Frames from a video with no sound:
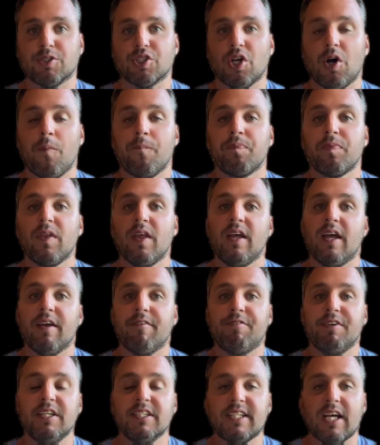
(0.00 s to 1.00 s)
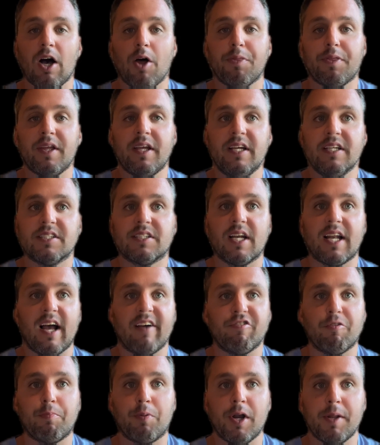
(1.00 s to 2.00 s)
So if he's healthy, he's going to
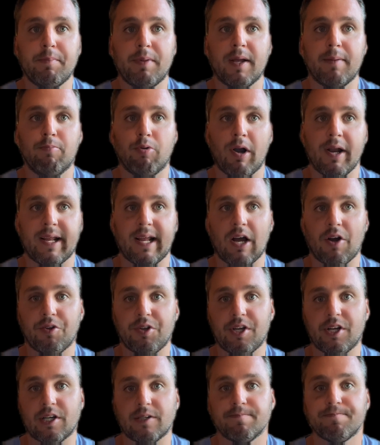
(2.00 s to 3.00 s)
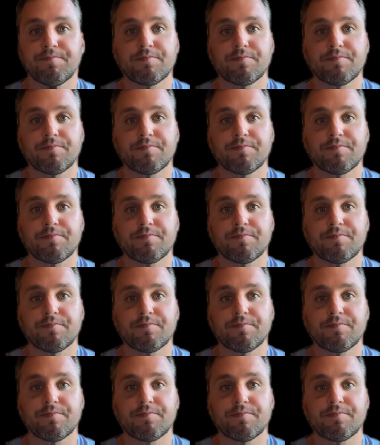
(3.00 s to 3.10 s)
have a pretty big breakout year.